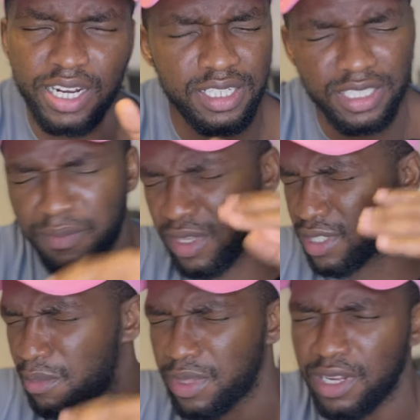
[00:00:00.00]
something.
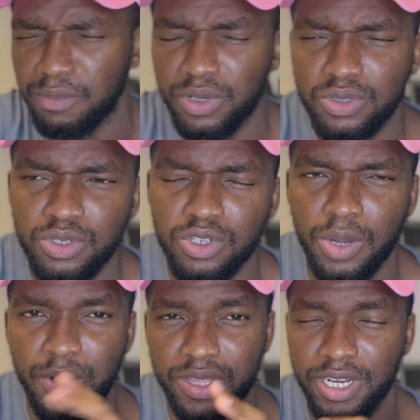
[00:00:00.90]
I'm not too sure
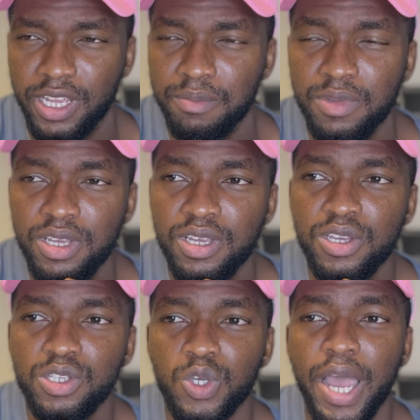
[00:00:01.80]
about the name.
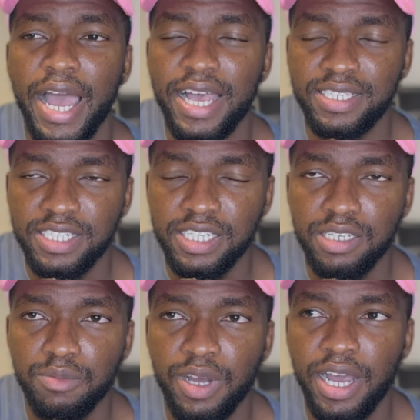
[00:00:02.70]
So I asked
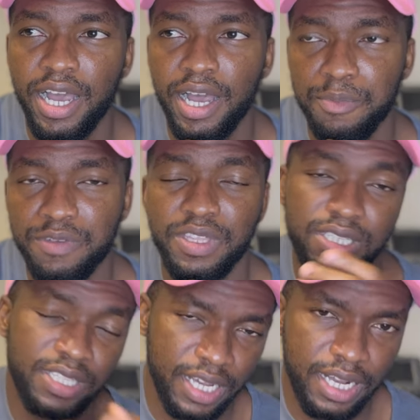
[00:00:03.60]
him if this
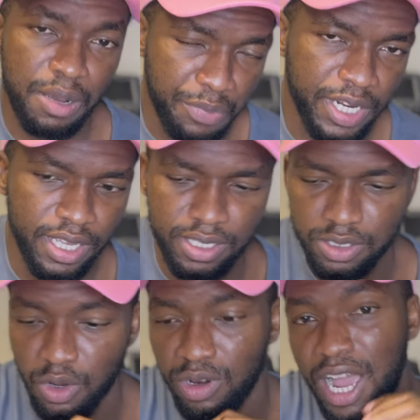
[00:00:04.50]
is the company.
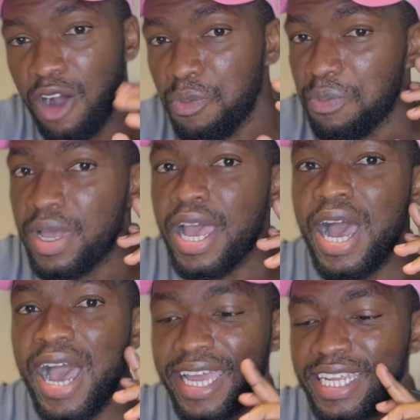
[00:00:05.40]
So now
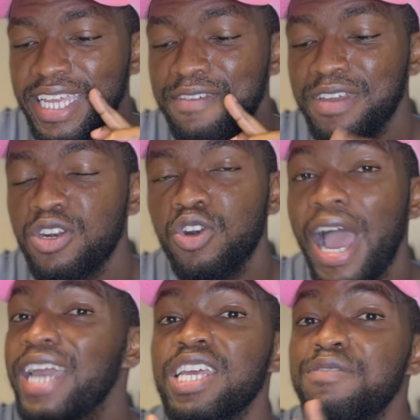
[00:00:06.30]
I didn't
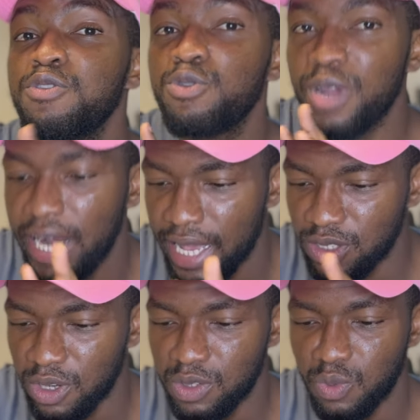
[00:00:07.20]
even realize,
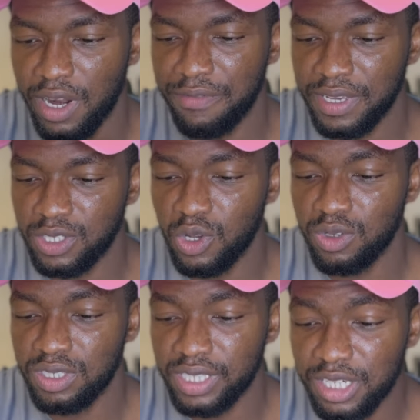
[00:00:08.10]
because when I first saw
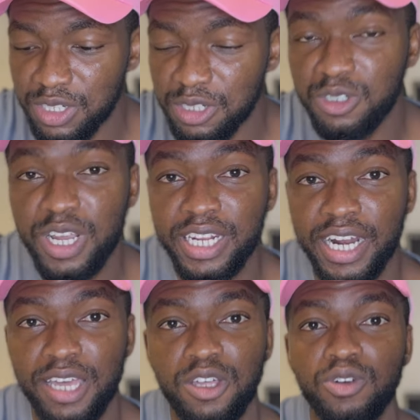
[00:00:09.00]
Century Trading,
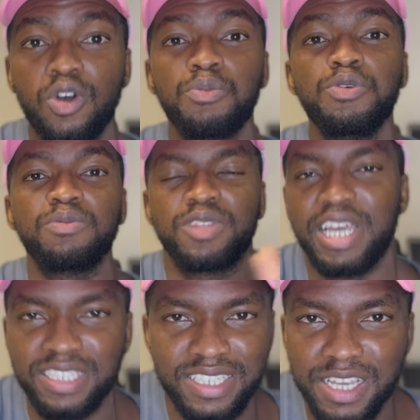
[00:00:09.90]
I thought, oh, boom,
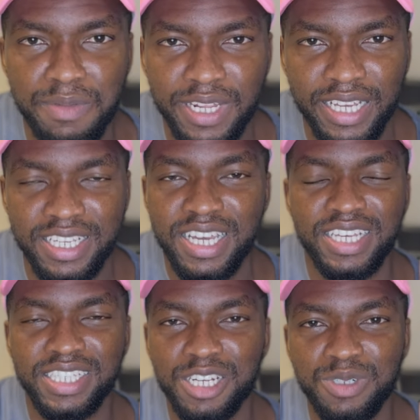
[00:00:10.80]
that's the same thing as
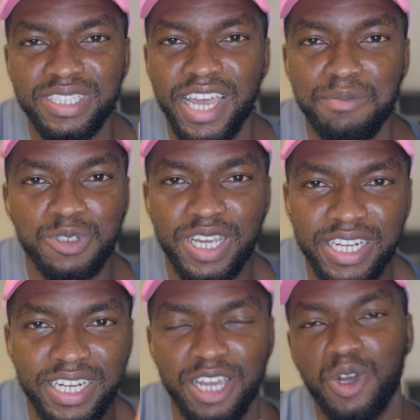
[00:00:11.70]
Century Time
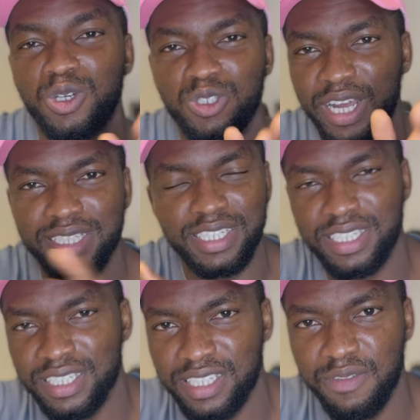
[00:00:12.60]
Trading and
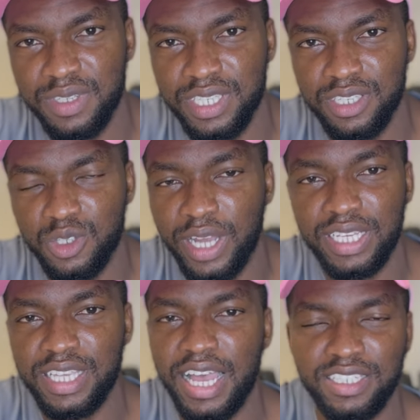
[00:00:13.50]
Contracting Services. So I
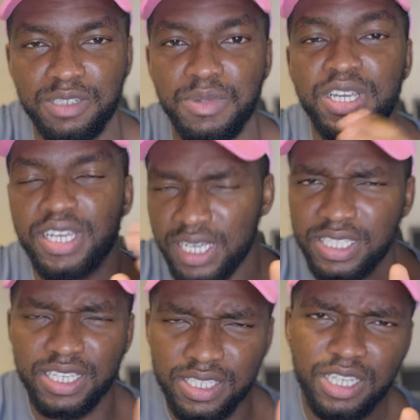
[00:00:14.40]
just asked him, is
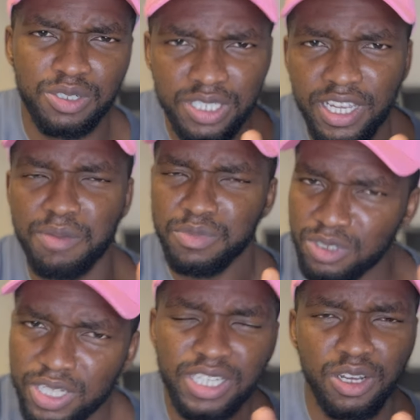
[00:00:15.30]
this Century Time
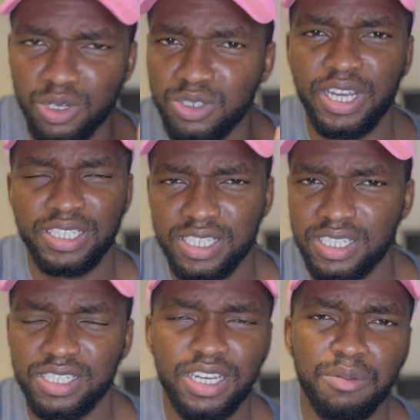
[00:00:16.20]
Trading and Contracting
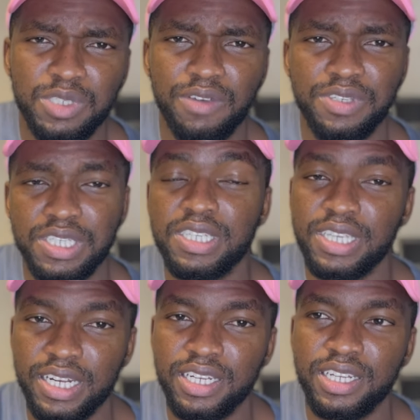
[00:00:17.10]
Services? He
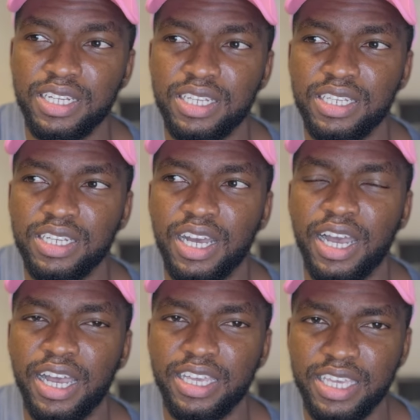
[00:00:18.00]
said,
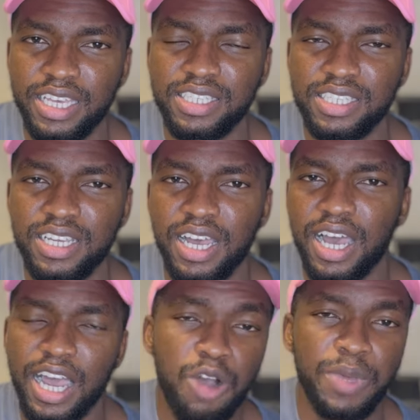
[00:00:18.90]
yes,
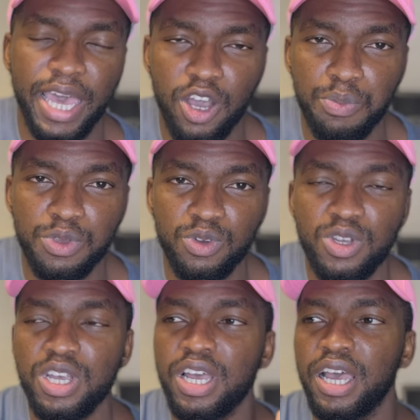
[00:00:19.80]
how may I help you?
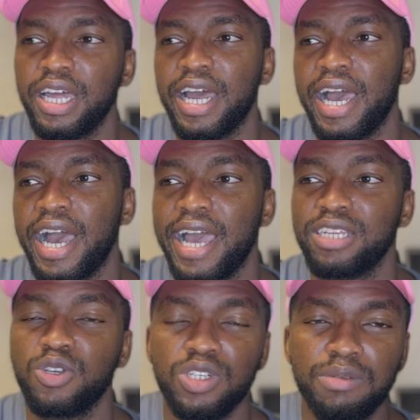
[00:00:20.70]
And I
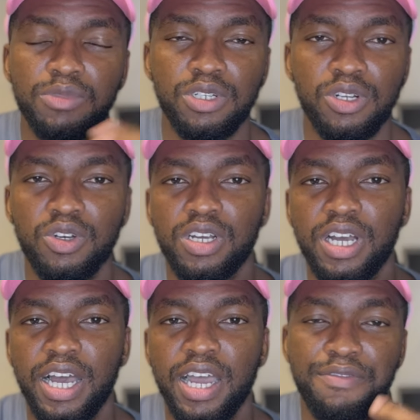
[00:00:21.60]
told him, look,
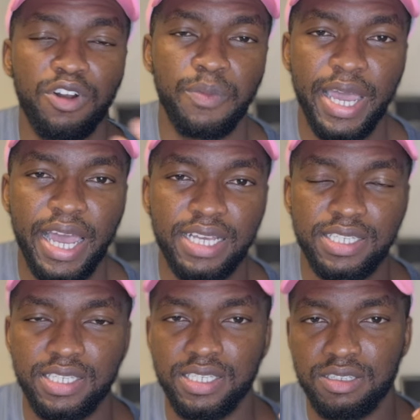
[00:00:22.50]
a friend of mine
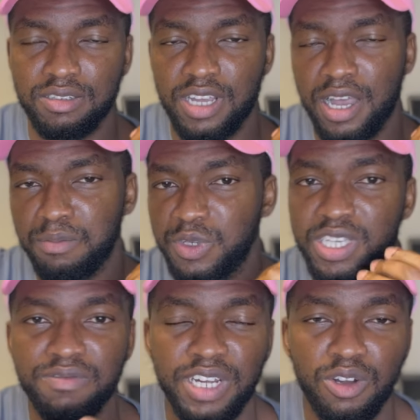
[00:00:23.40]
has
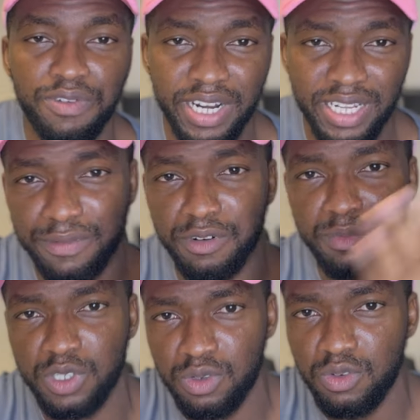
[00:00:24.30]
received an offer from
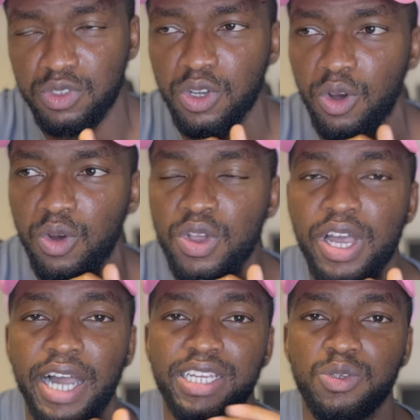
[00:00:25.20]
you, so
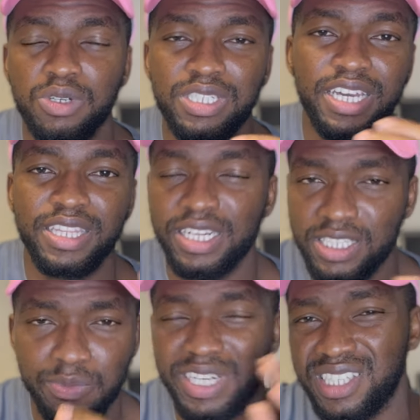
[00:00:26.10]
I just want to check the
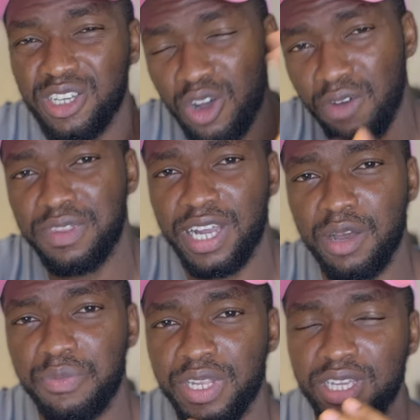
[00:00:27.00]
eligibility of the
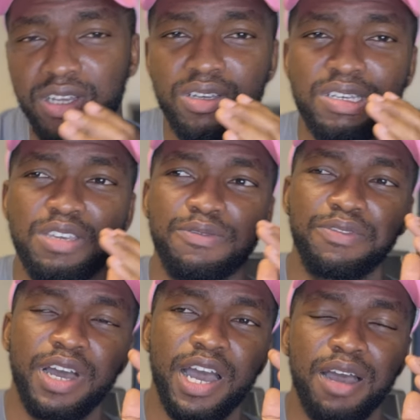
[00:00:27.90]
company, if
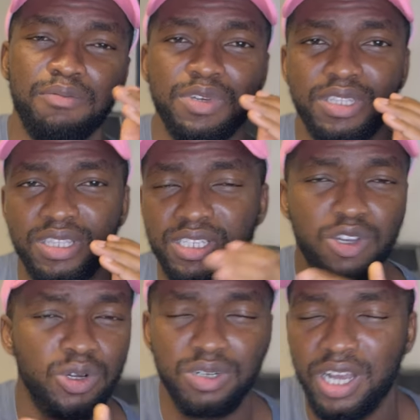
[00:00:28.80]
this
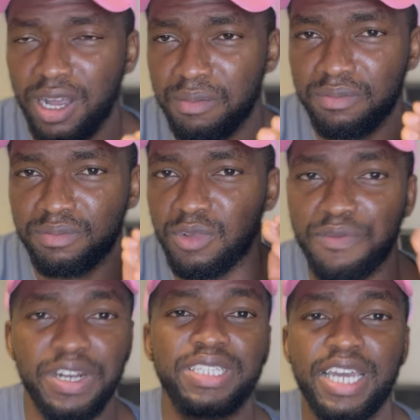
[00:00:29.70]

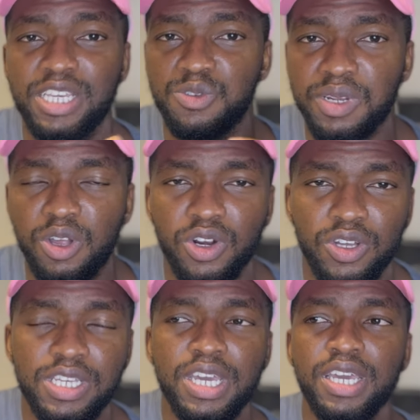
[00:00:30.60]
offer letter is real or
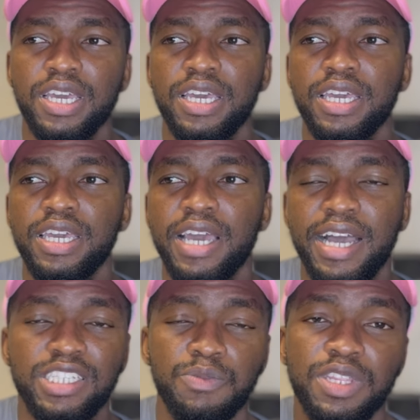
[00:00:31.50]
not. He
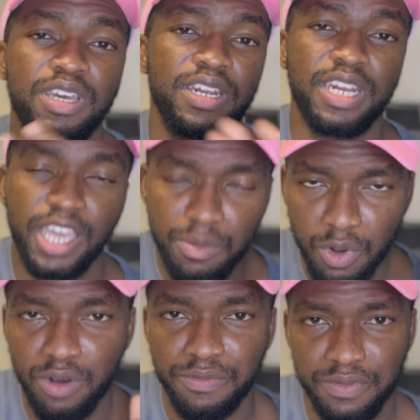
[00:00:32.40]
asked me the name
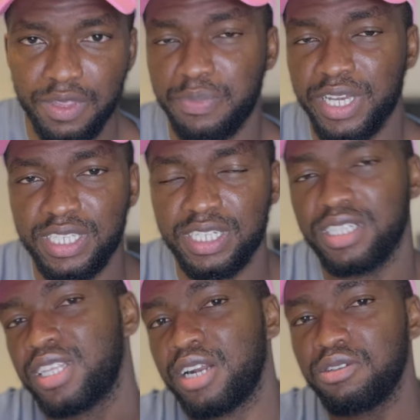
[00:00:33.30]
of the
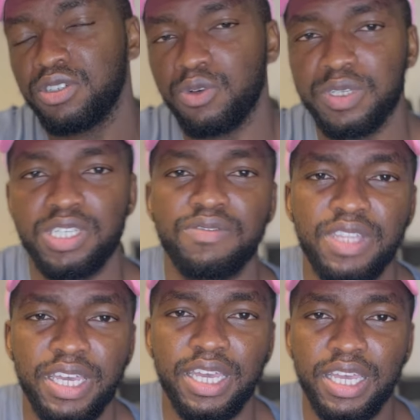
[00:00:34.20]
person that received the